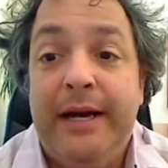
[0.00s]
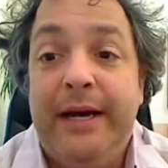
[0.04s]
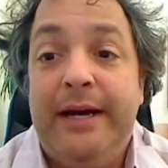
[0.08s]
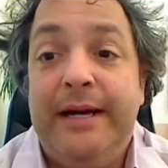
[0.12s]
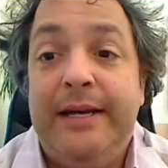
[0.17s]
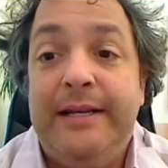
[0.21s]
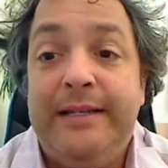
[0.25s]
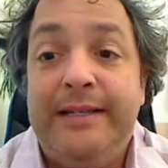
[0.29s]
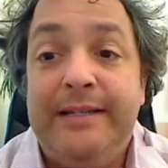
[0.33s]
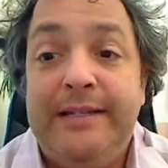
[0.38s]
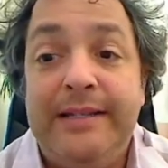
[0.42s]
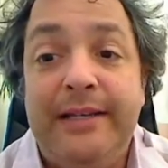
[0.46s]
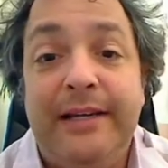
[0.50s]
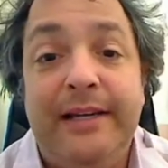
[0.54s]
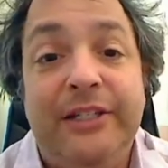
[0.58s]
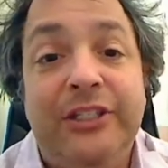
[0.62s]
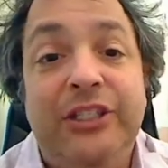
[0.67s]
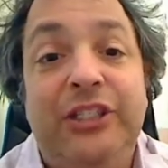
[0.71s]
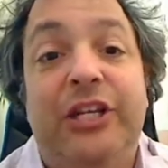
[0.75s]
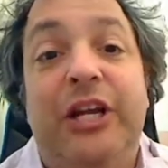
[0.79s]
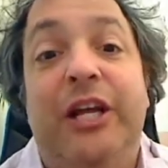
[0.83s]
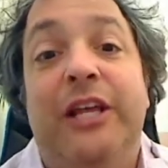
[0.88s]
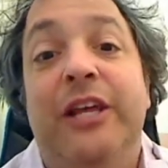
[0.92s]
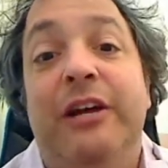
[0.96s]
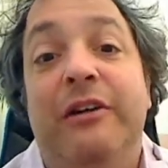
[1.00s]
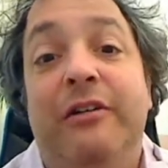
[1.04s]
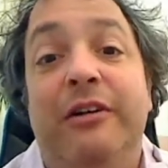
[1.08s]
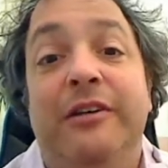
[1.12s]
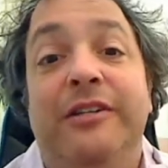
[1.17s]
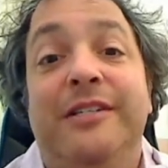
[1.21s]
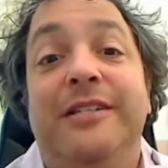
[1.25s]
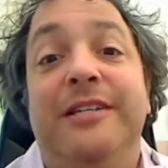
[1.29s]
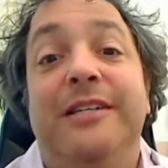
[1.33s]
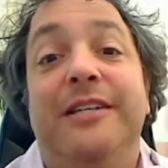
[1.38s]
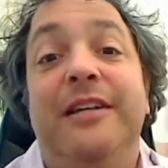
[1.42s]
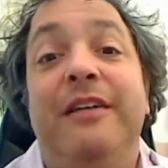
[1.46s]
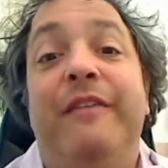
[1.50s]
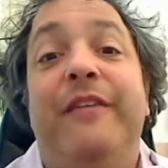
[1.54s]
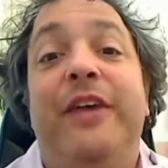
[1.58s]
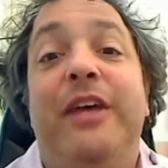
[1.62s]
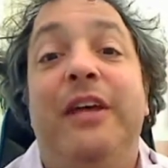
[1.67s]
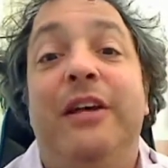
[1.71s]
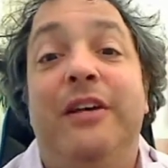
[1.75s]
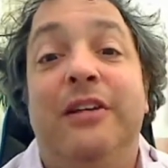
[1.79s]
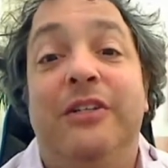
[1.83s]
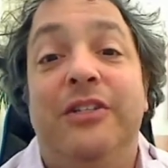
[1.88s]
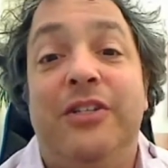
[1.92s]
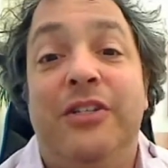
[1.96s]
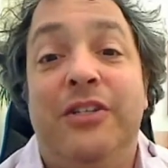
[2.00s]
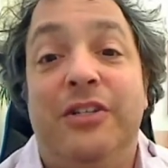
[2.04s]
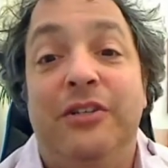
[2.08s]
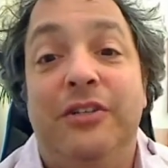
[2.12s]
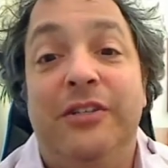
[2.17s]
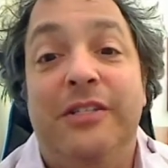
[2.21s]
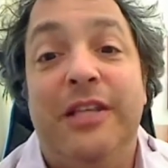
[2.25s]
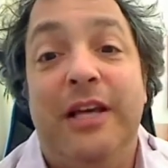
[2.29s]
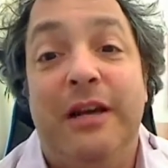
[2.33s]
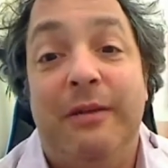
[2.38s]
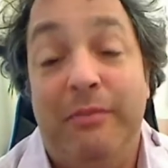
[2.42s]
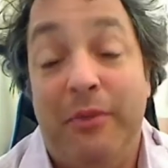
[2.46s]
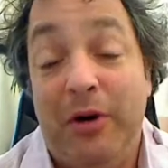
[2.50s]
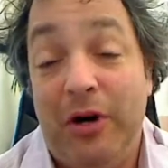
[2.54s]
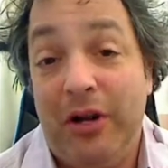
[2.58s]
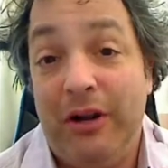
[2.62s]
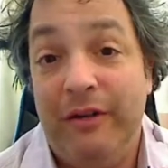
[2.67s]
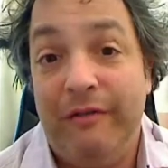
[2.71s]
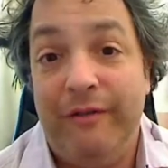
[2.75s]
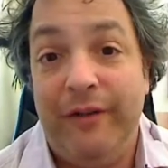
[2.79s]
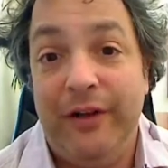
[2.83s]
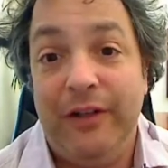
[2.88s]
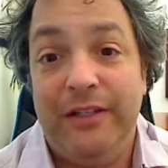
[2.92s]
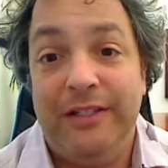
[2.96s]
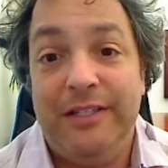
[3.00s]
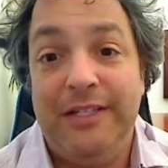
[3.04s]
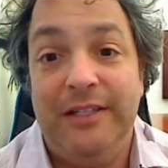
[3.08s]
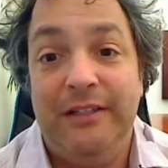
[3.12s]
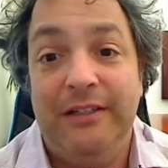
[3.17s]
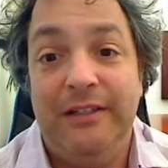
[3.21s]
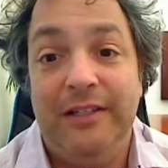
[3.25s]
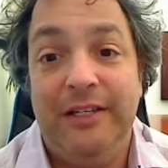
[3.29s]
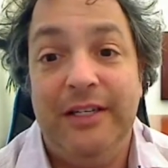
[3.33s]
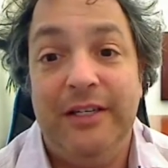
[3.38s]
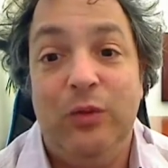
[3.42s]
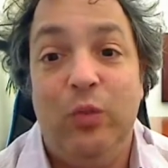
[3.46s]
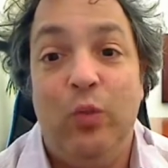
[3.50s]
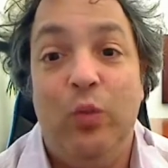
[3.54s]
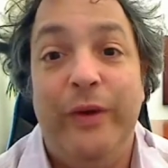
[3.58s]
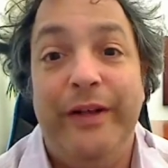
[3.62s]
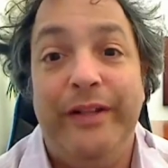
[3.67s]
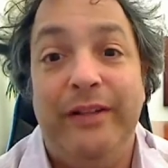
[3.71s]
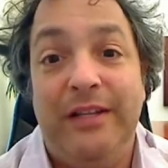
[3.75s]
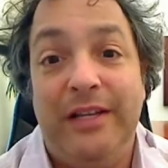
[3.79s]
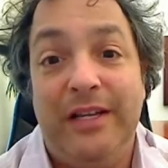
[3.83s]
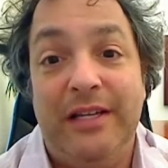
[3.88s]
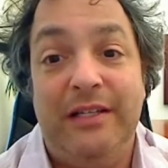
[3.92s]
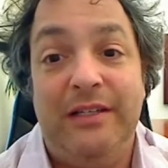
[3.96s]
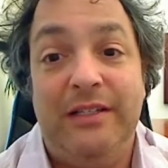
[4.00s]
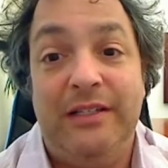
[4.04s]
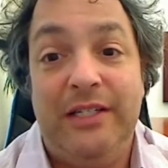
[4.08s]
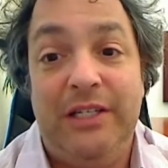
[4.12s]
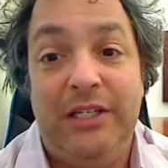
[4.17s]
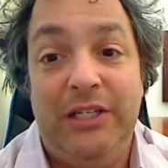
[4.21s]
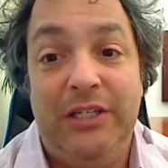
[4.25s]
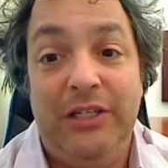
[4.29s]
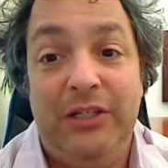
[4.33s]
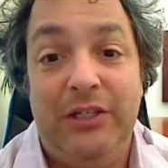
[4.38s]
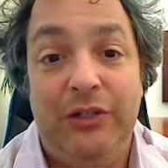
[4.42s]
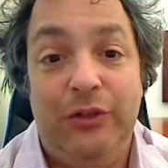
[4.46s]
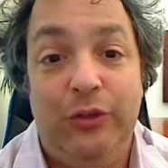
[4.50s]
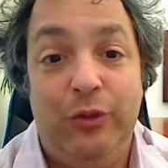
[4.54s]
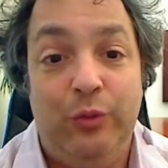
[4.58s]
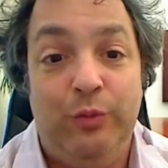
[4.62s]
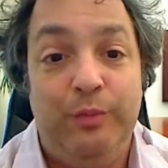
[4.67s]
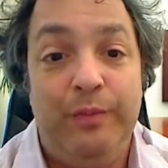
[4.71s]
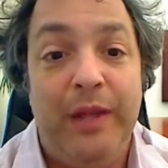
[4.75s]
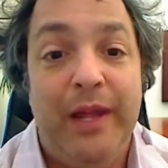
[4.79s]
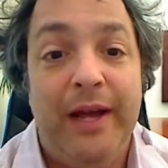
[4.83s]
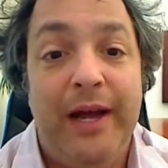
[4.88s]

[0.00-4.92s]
As such, there are significant concerns that market volatility will continue.